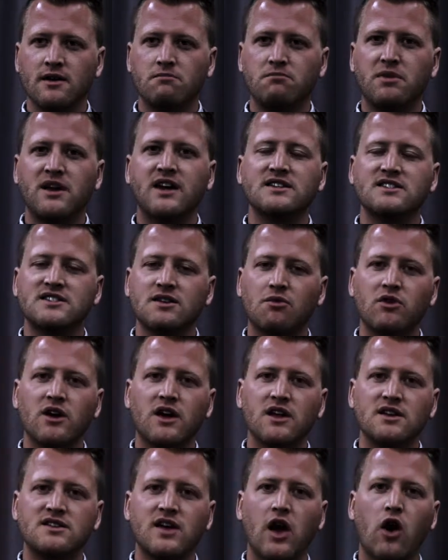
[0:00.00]
Because someone
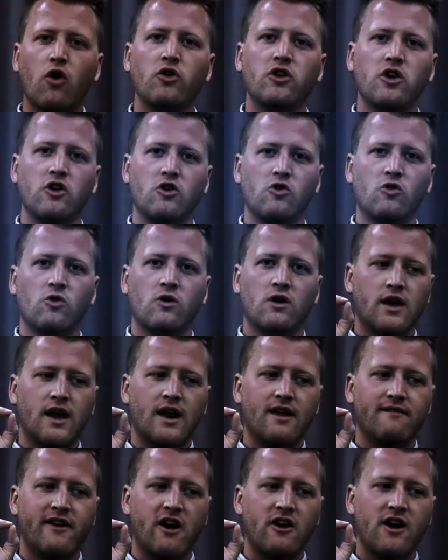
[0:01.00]
can tell you
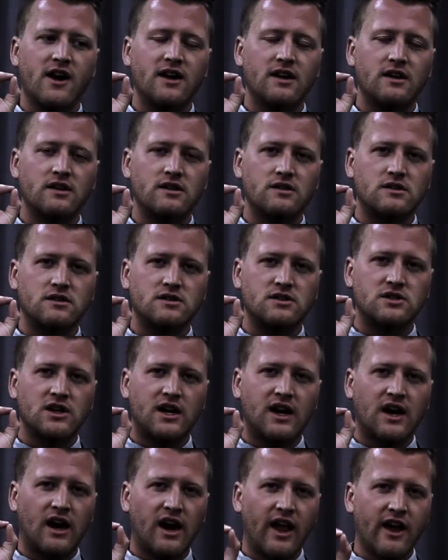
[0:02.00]
in a very
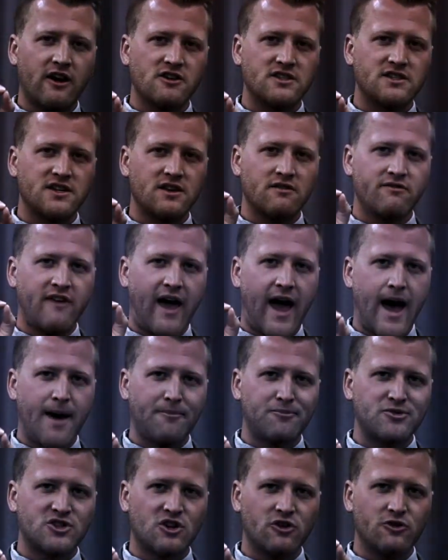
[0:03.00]
declarative,
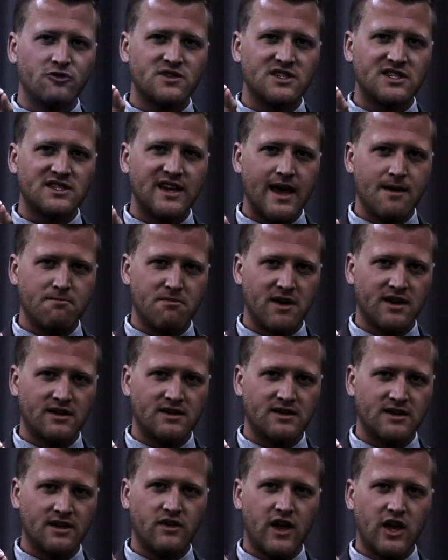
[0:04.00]
absolute
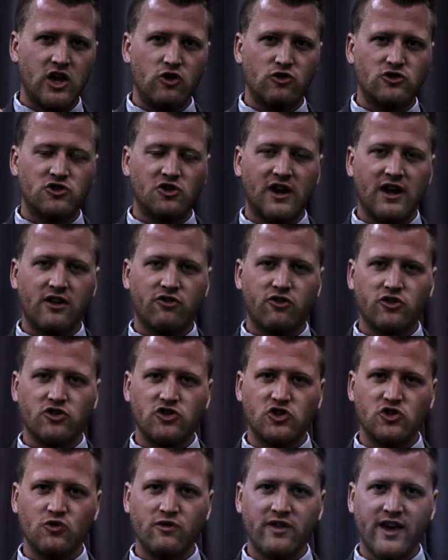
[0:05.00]
statement that you should either
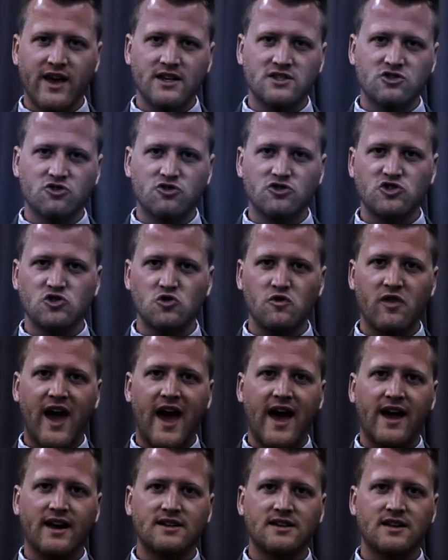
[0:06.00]
do this or do
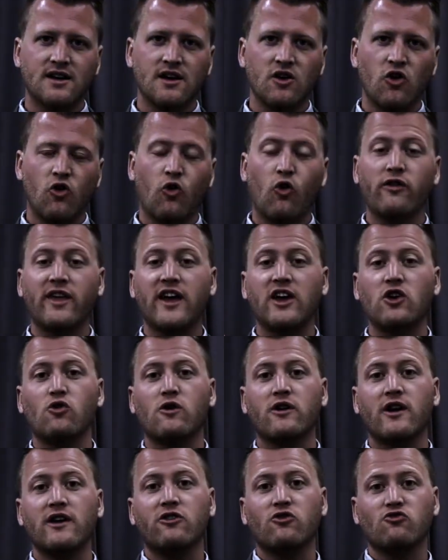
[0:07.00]
that, or that you
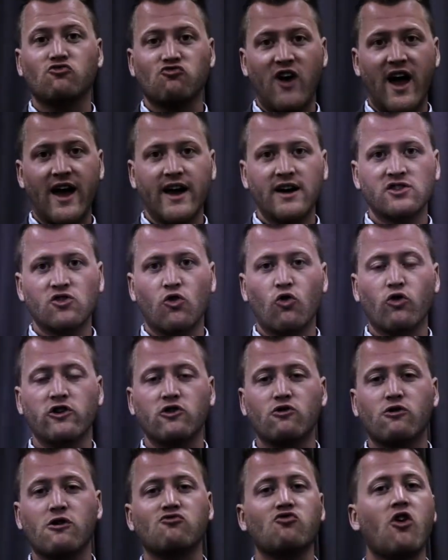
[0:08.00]
are either right or
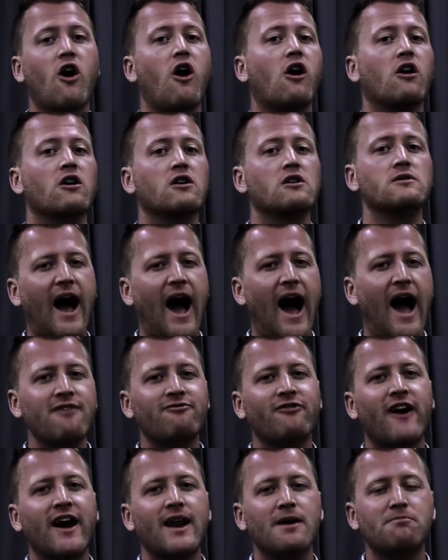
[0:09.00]
you are wrong. I
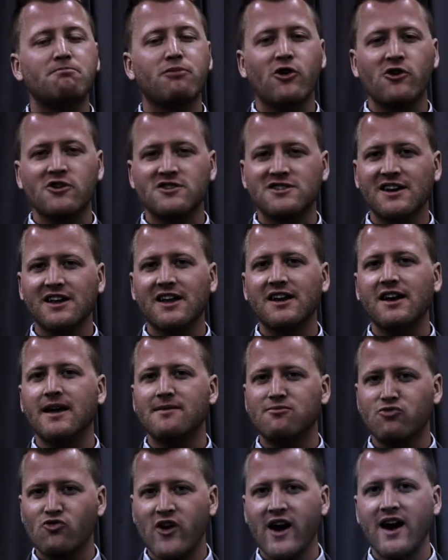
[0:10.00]
find it personally
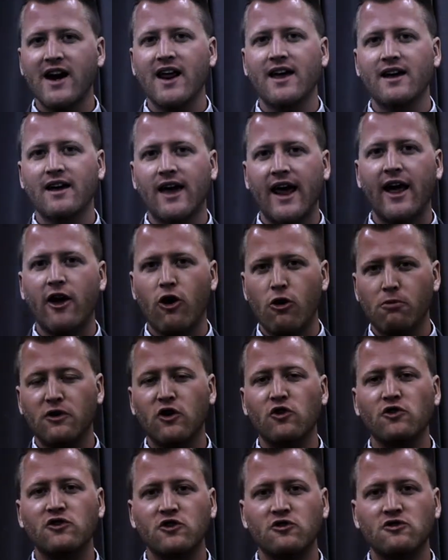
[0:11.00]
liberating, and I hope
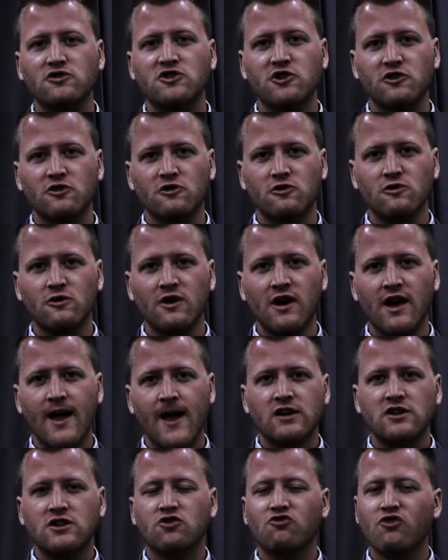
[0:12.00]
you do too,
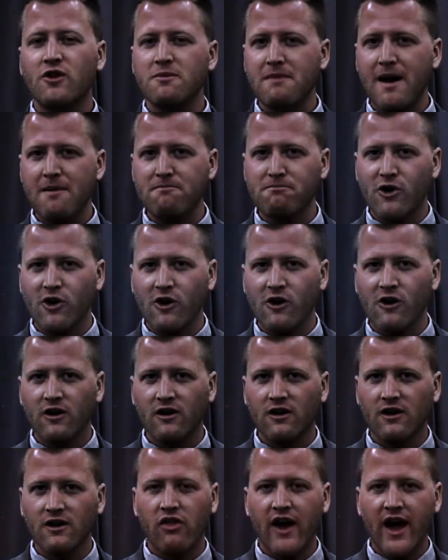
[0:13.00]
to remember
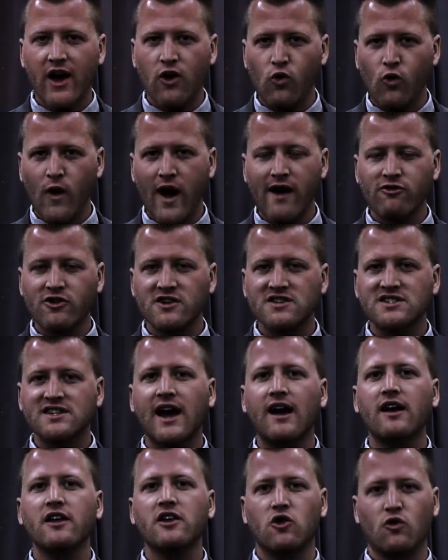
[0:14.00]
that whoever is
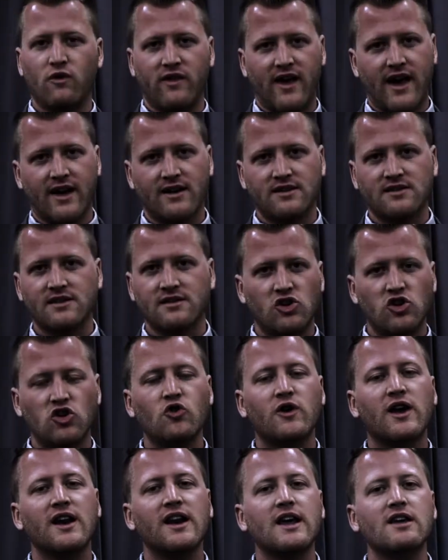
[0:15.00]
telling you that,
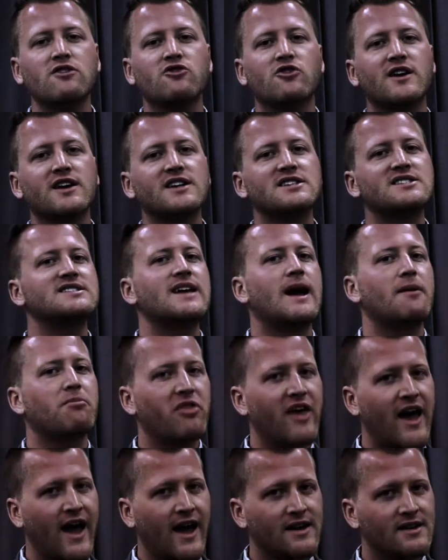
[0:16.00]
you can either accept
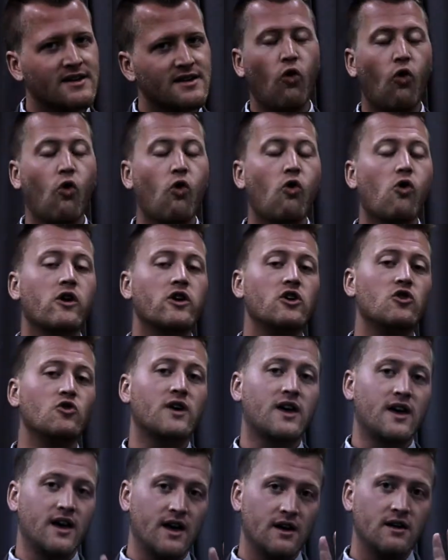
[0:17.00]
that or you
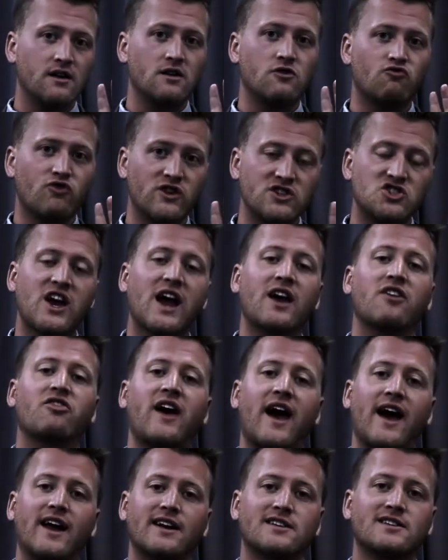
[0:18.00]
can reject
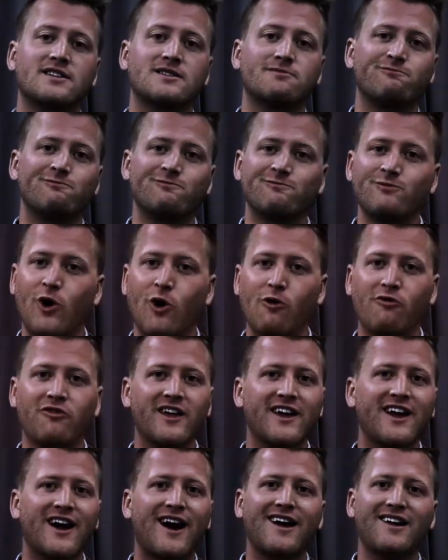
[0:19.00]
that,
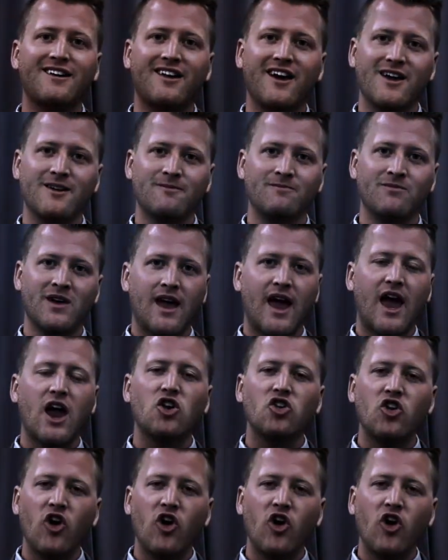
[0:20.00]
hopefully kindly, and